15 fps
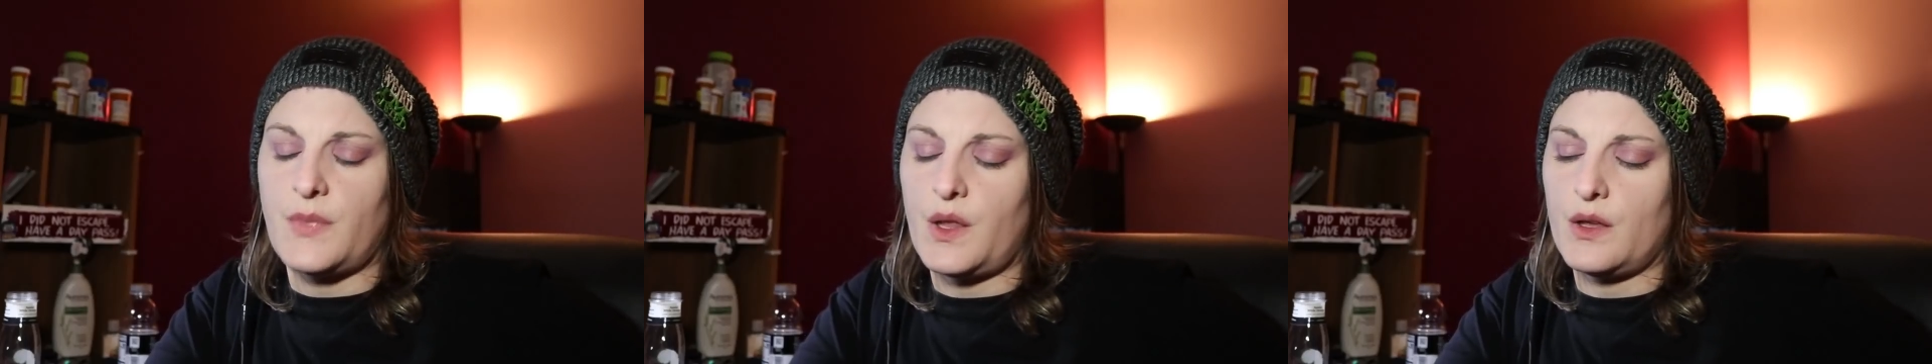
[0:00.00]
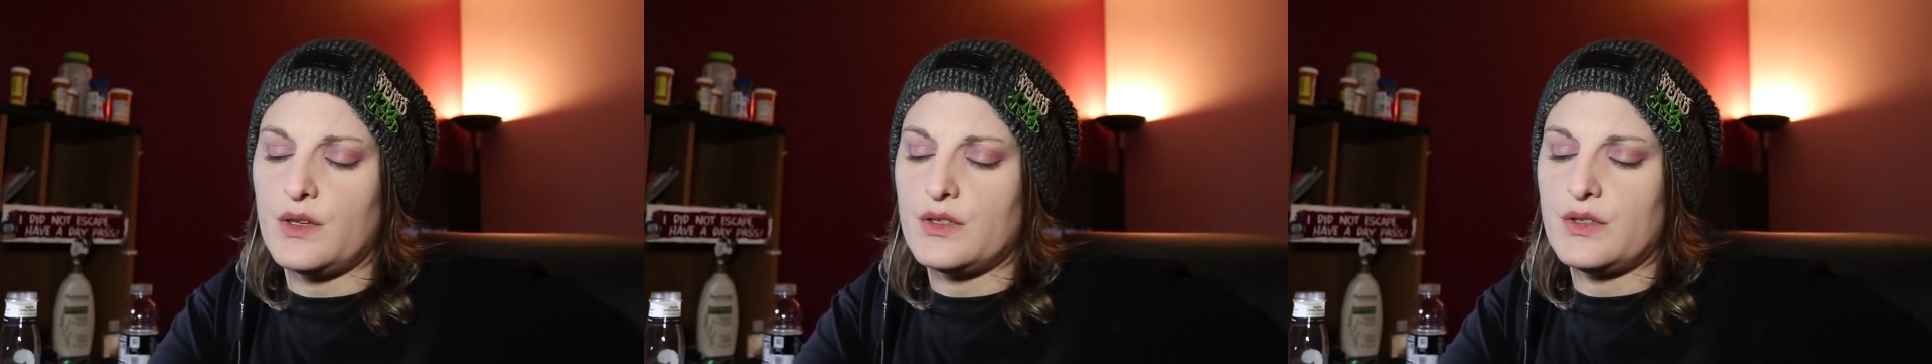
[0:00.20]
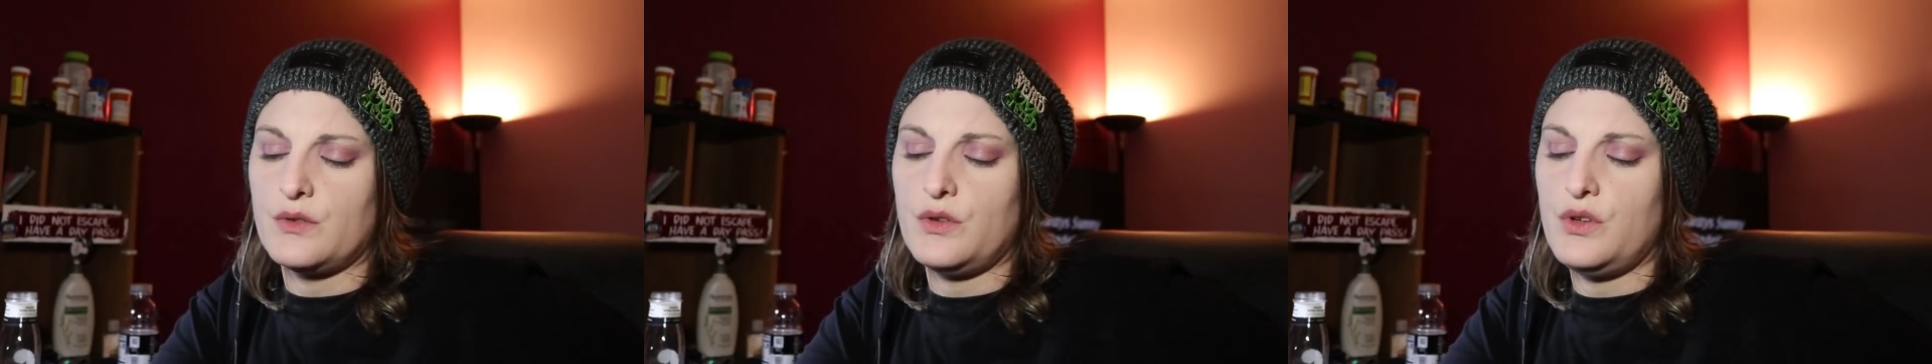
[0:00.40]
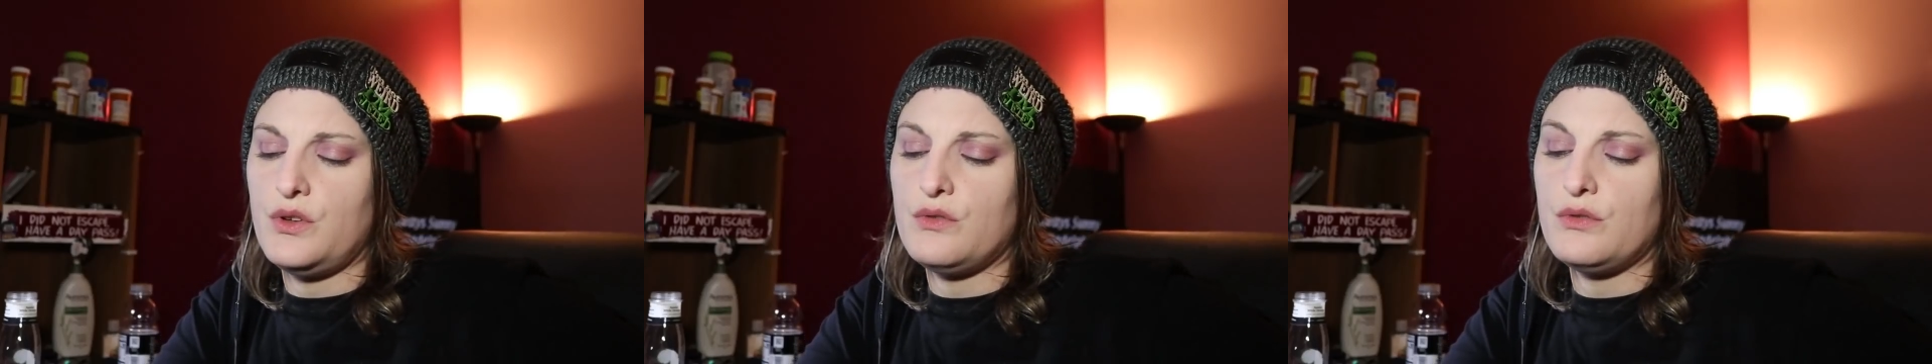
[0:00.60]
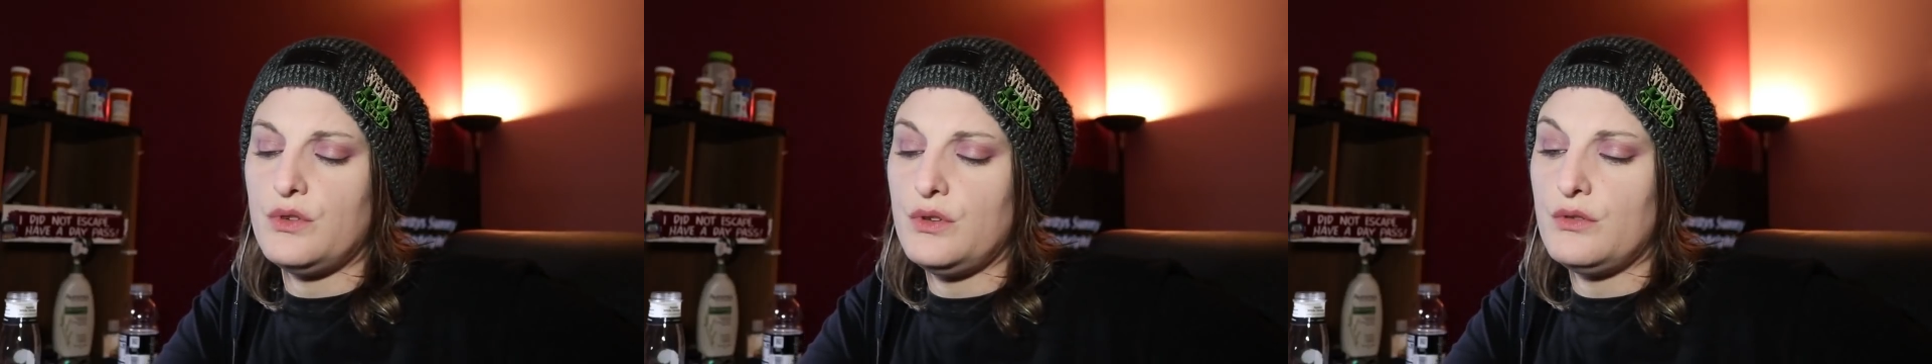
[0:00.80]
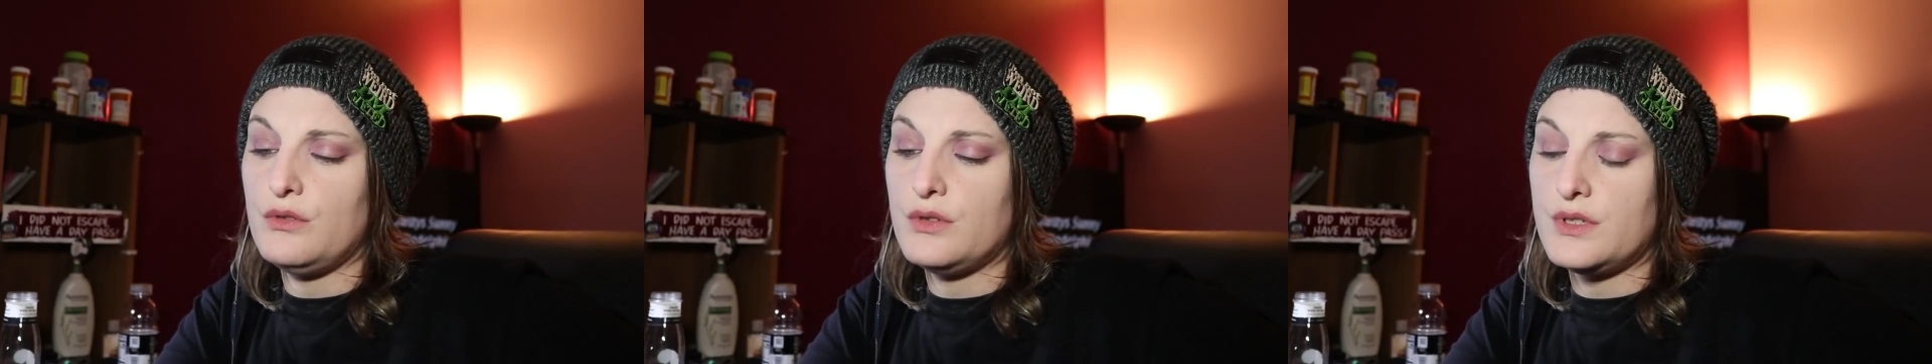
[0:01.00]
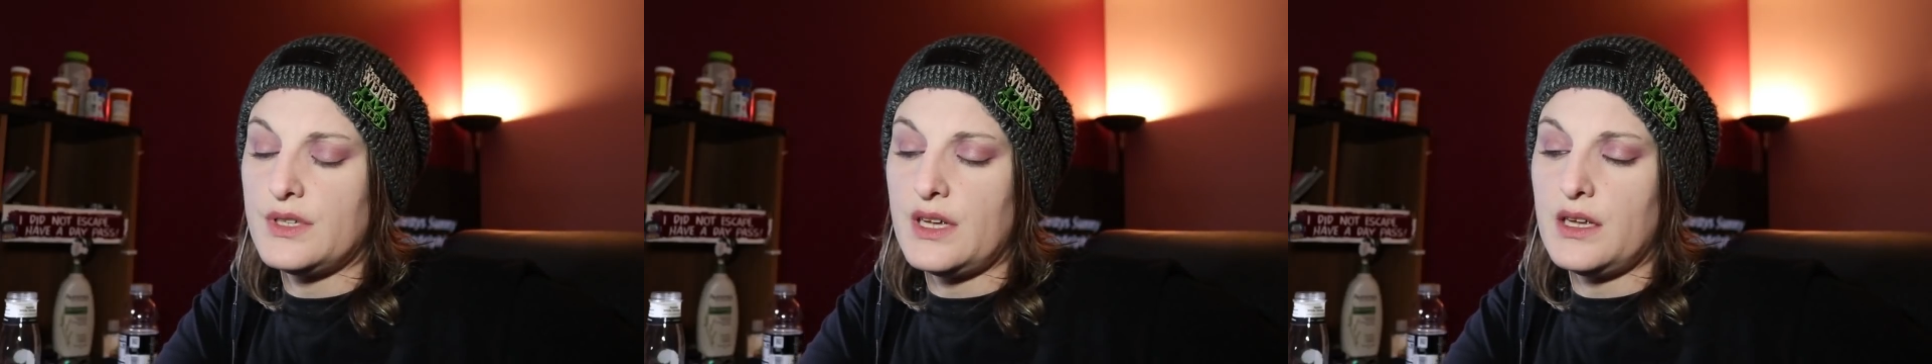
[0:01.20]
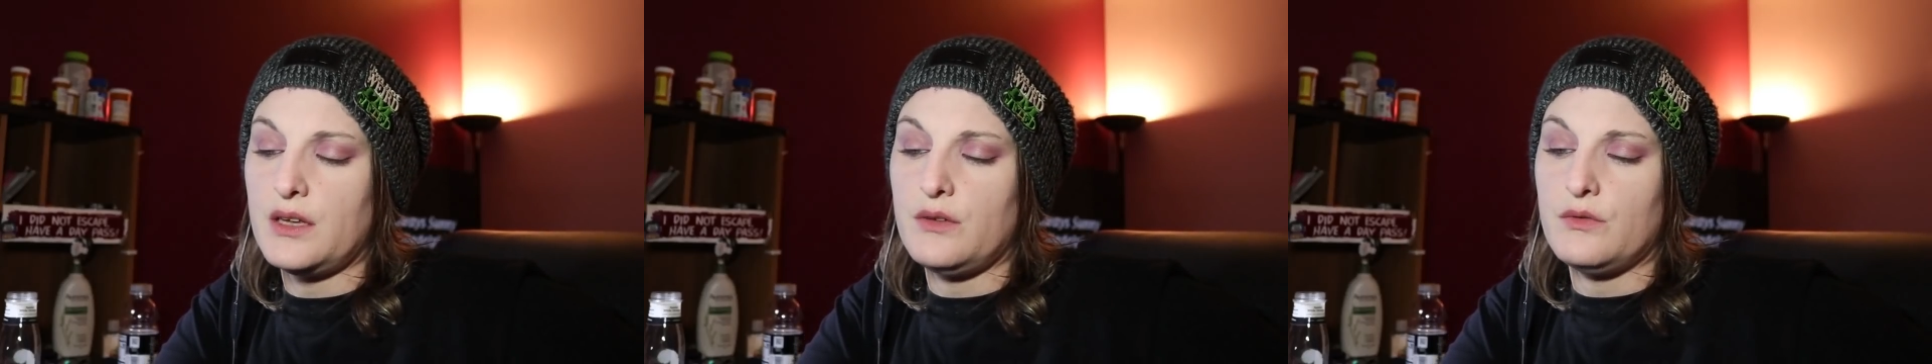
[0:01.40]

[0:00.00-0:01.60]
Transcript: Yeah, so you're saying